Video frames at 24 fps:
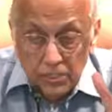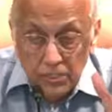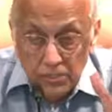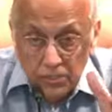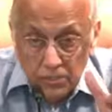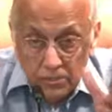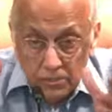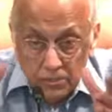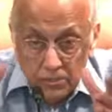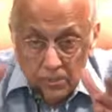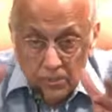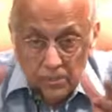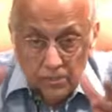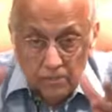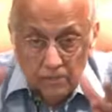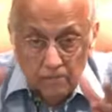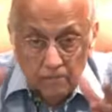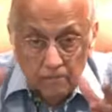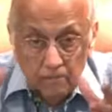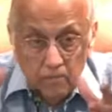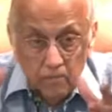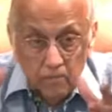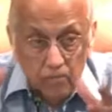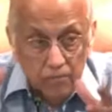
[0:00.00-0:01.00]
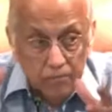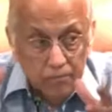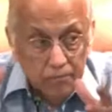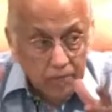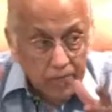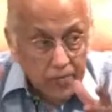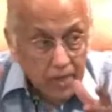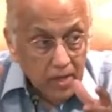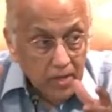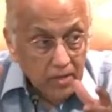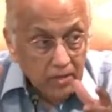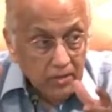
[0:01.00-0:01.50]
constituted
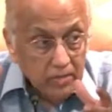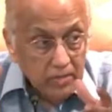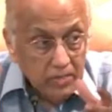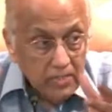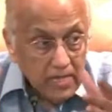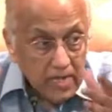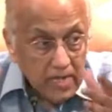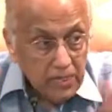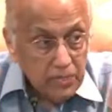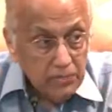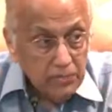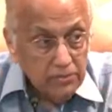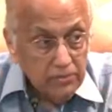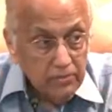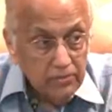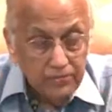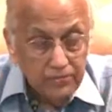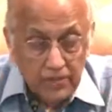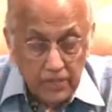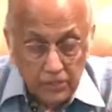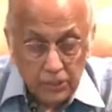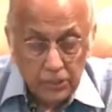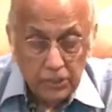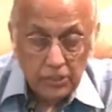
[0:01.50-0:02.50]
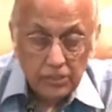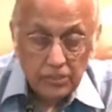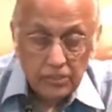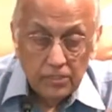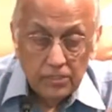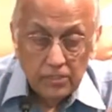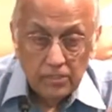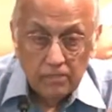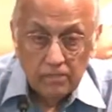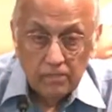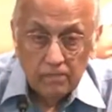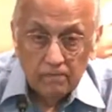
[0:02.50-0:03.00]
the sexual function
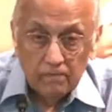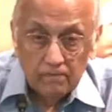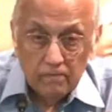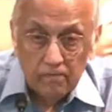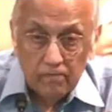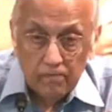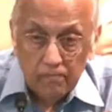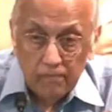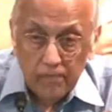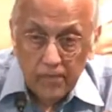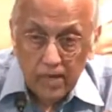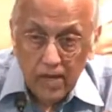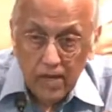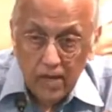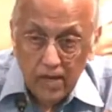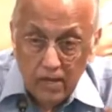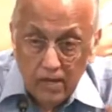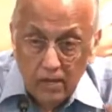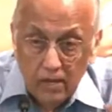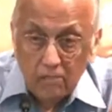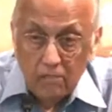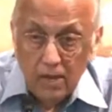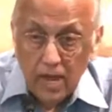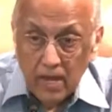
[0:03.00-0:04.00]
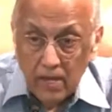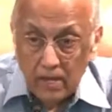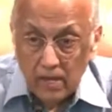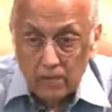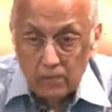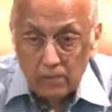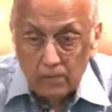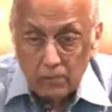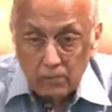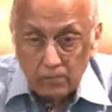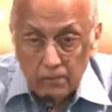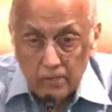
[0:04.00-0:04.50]
in man
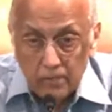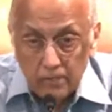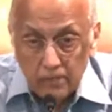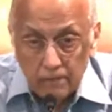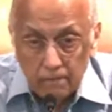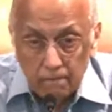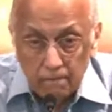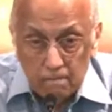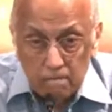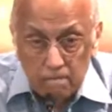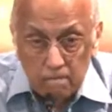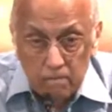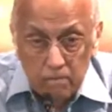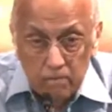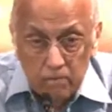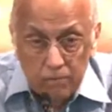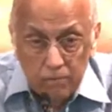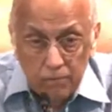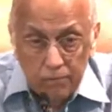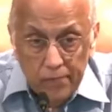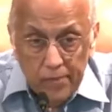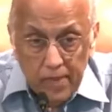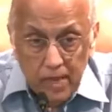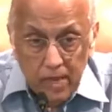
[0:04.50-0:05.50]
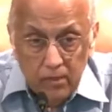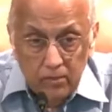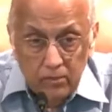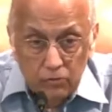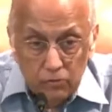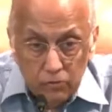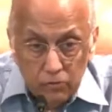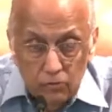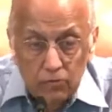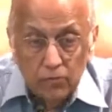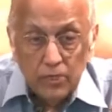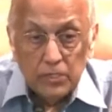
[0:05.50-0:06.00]
and woman,
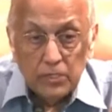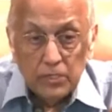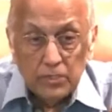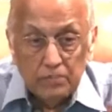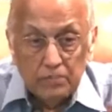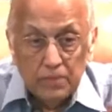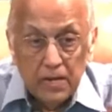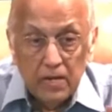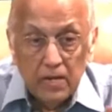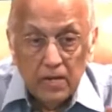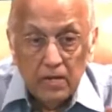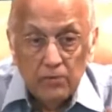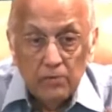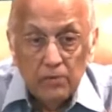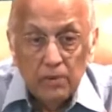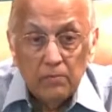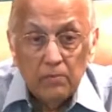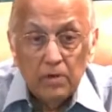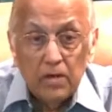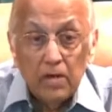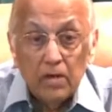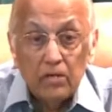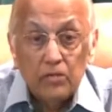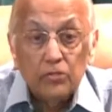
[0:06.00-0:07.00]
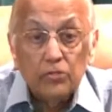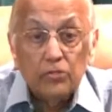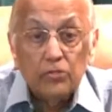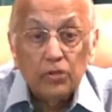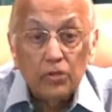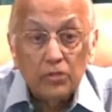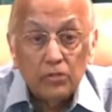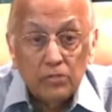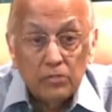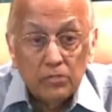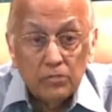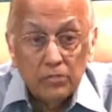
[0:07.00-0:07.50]
through which men and women are
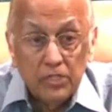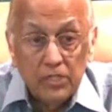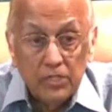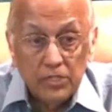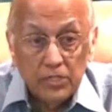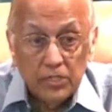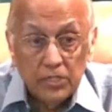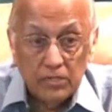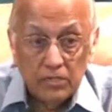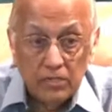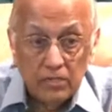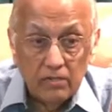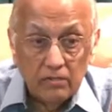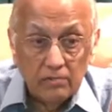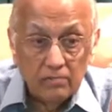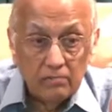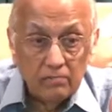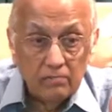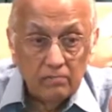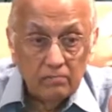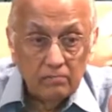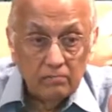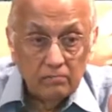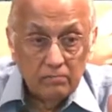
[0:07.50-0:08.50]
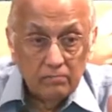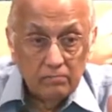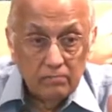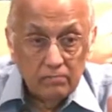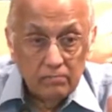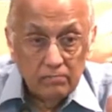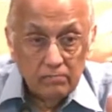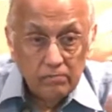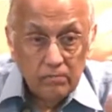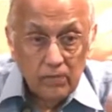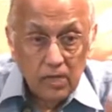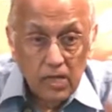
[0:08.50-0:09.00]
drawn to each other,
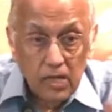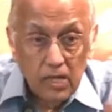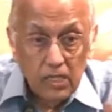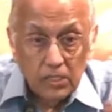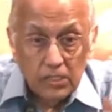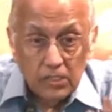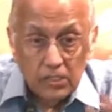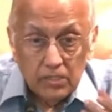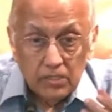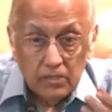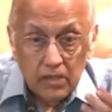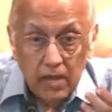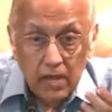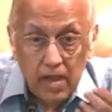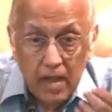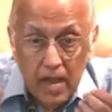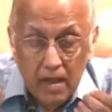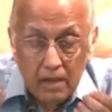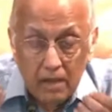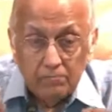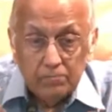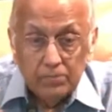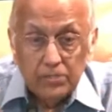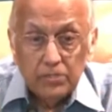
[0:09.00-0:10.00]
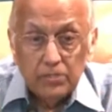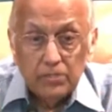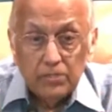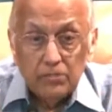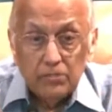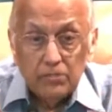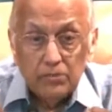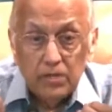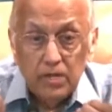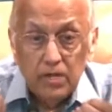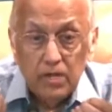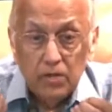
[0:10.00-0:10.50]
it's
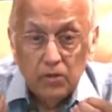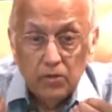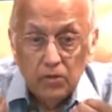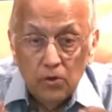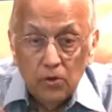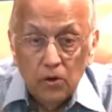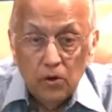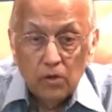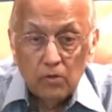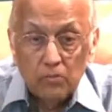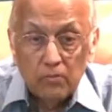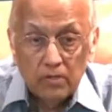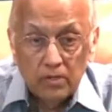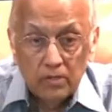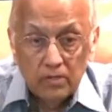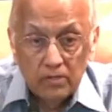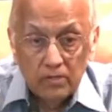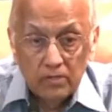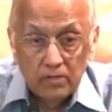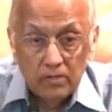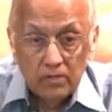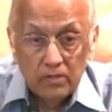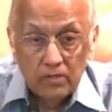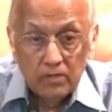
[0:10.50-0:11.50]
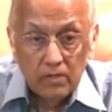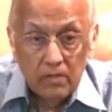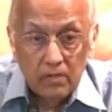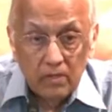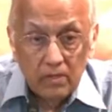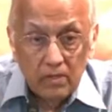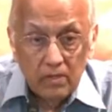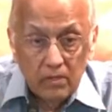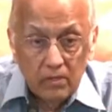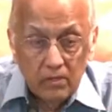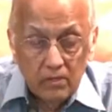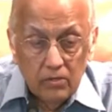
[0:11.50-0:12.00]
absolutely normal
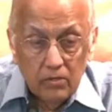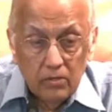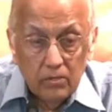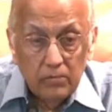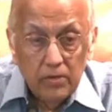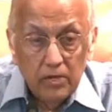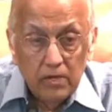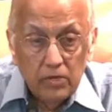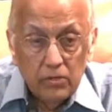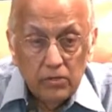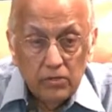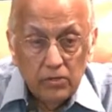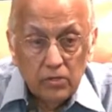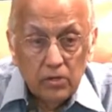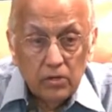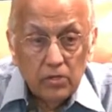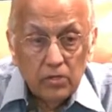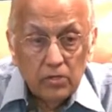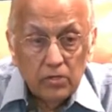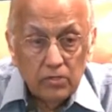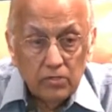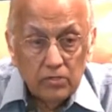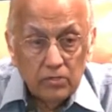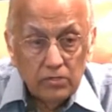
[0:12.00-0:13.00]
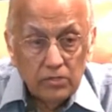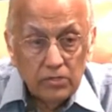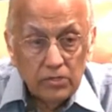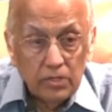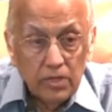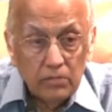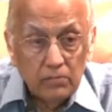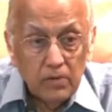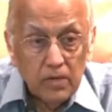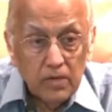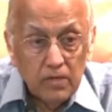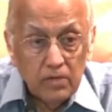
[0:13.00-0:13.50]
to be drawn to
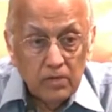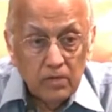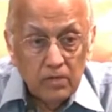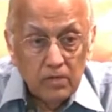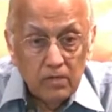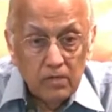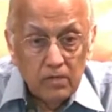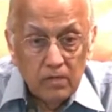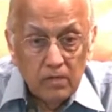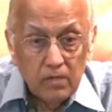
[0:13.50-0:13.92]
someone